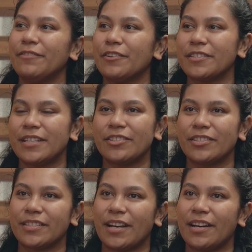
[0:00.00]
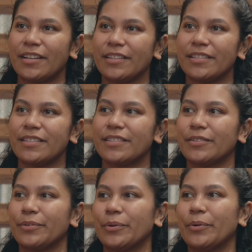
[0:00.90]
First Nations
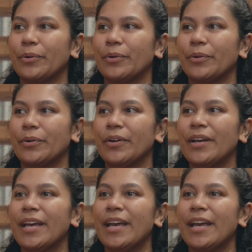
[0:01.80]
artist or